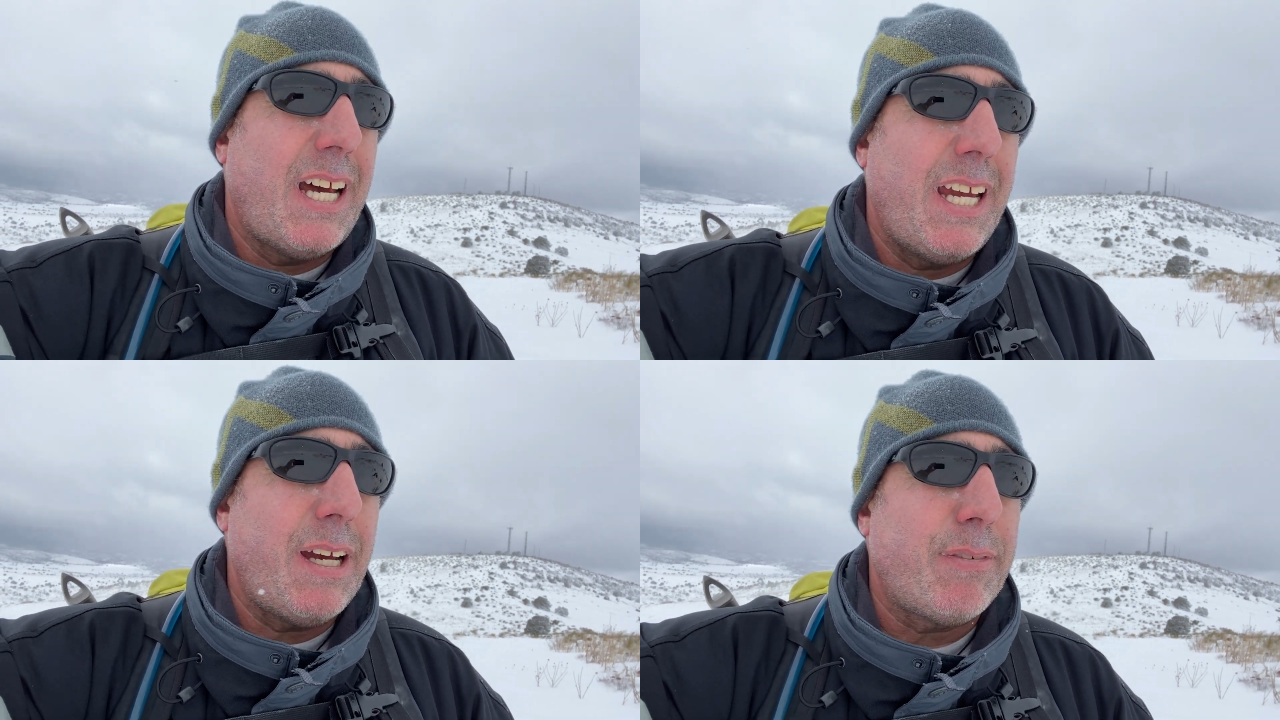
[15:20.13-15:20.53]

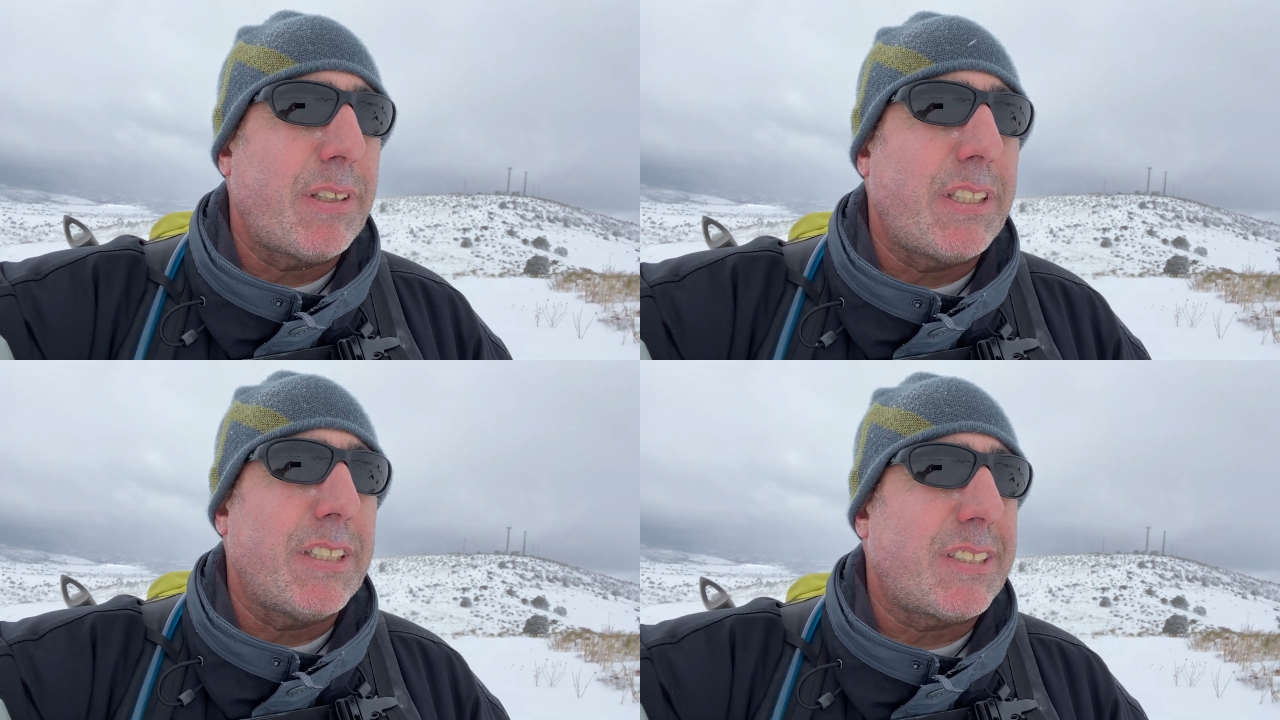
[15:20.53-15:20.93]
I have to
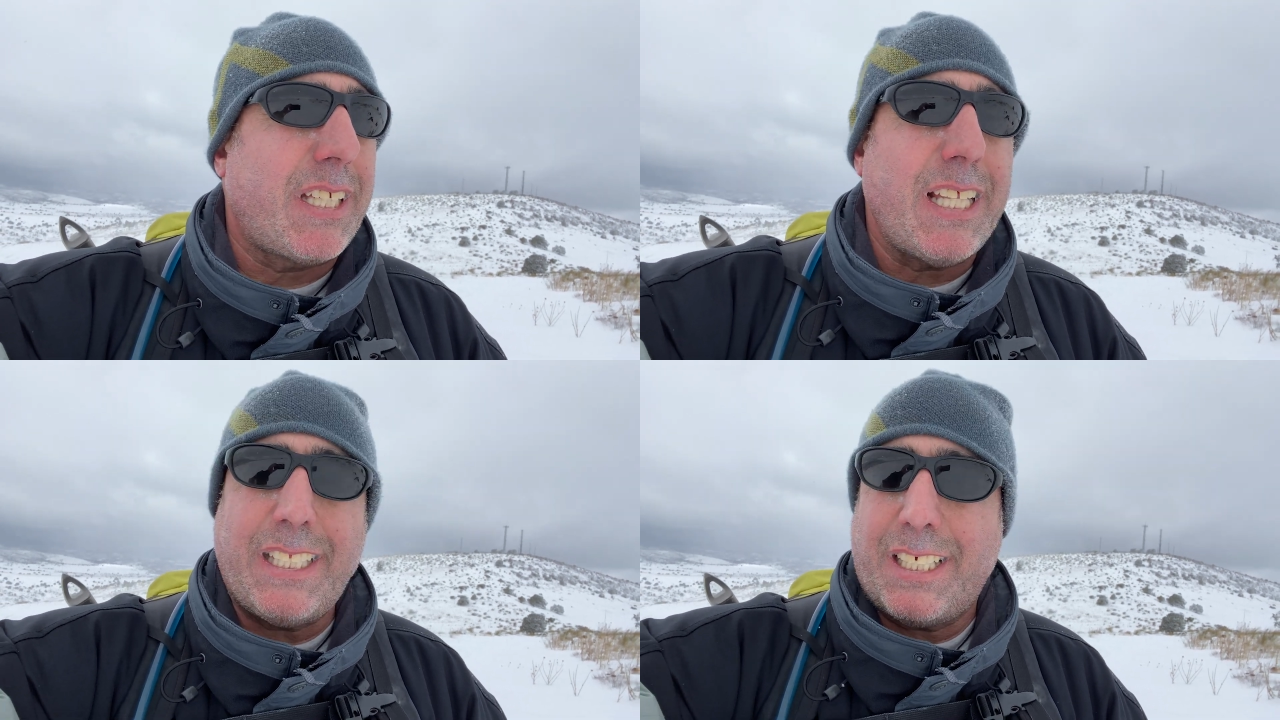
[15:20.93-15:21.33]
just
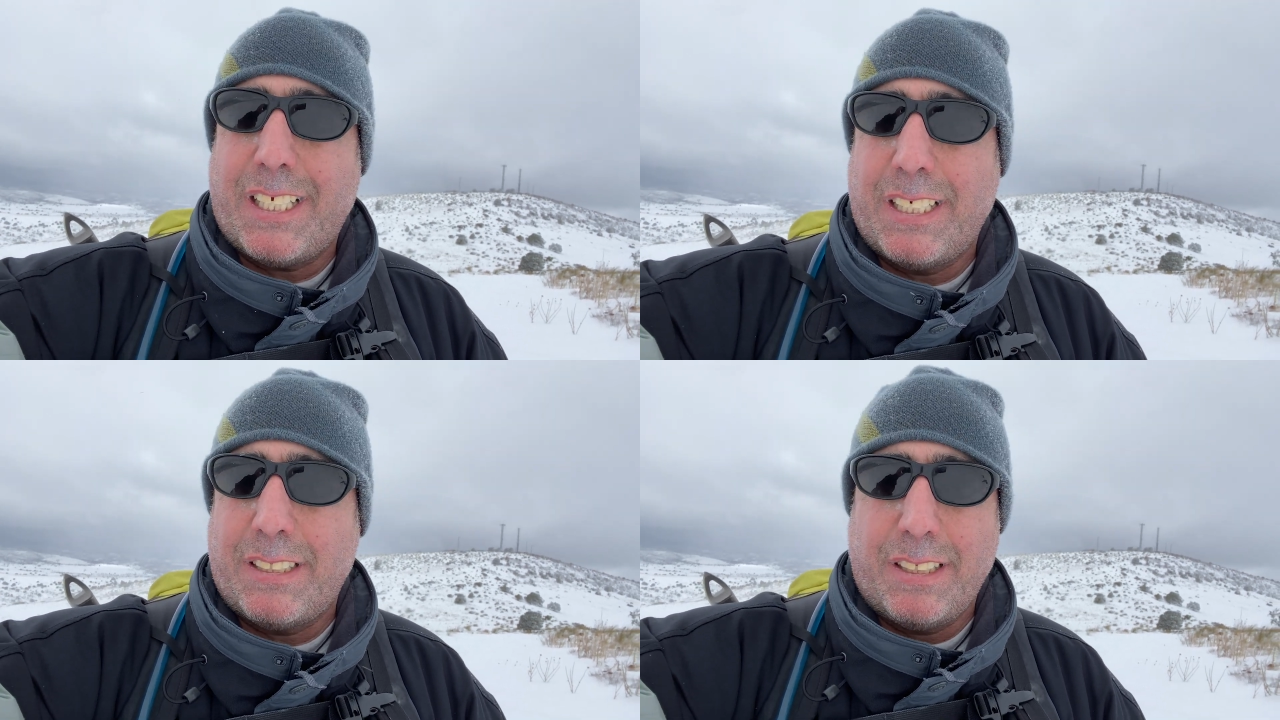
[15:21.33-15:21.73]
get
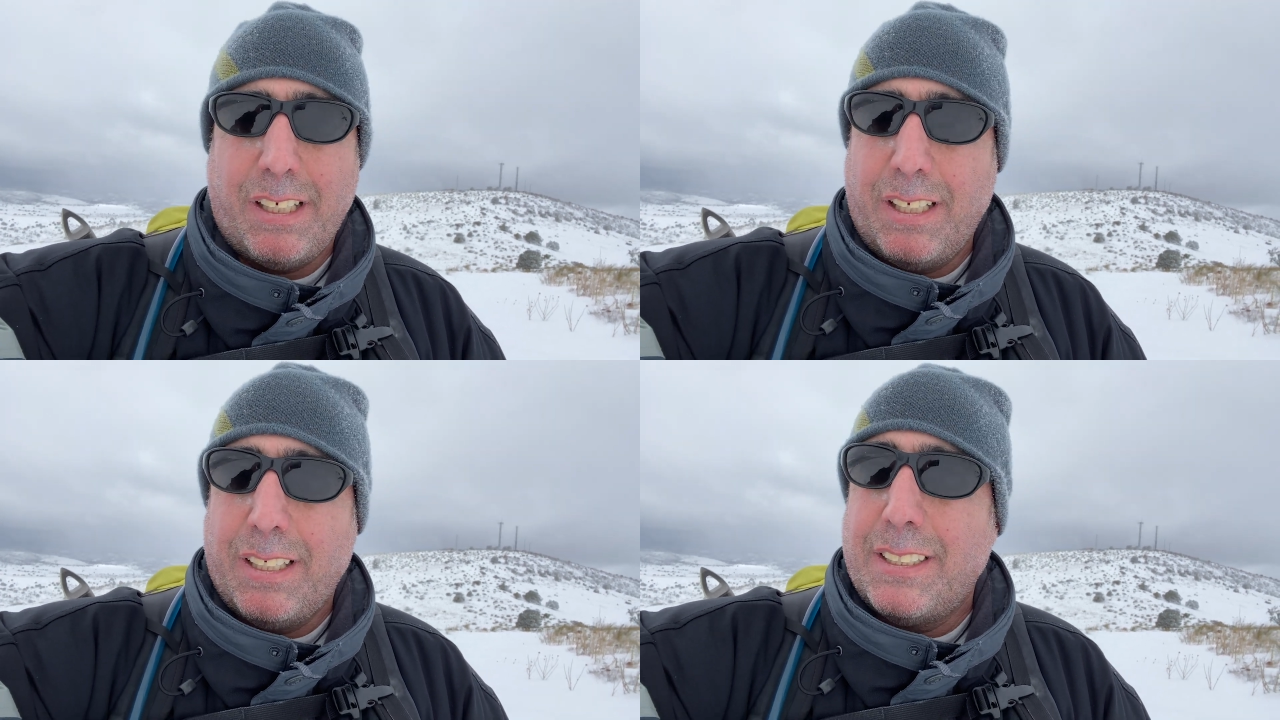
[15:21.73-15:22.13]
there.
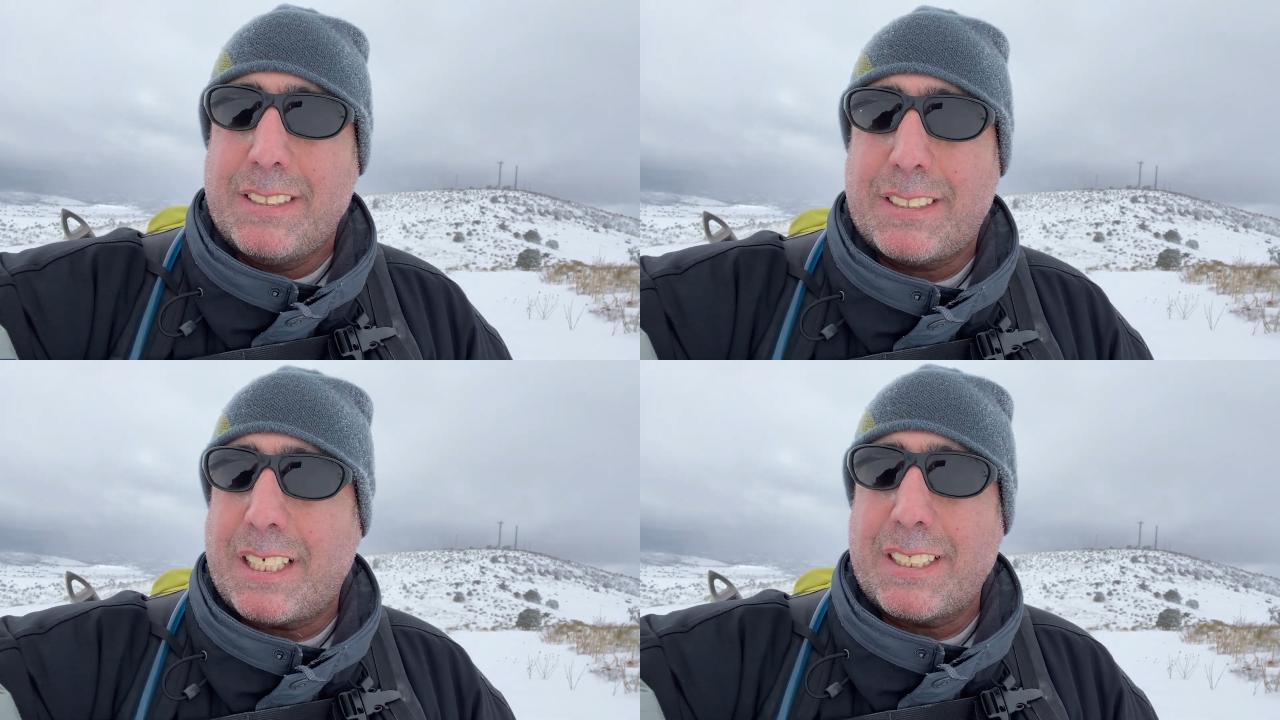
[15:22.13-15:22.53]

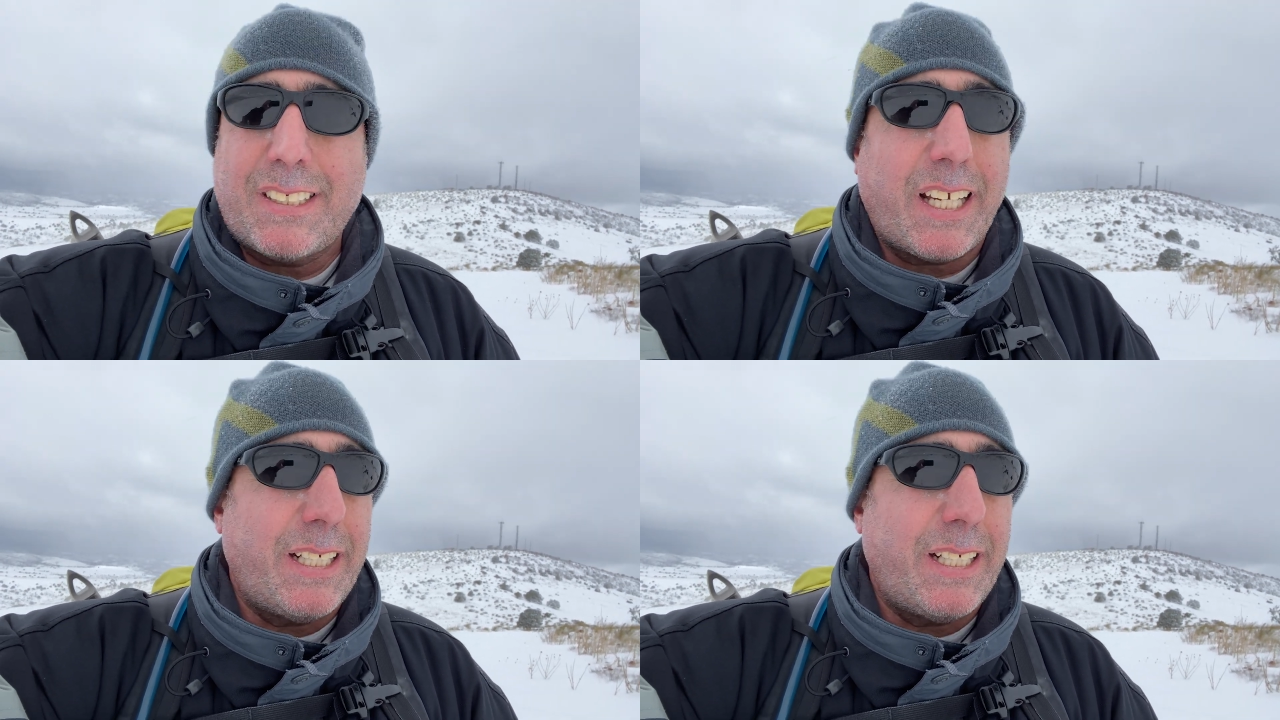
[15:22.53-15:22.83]
Just gotta suck it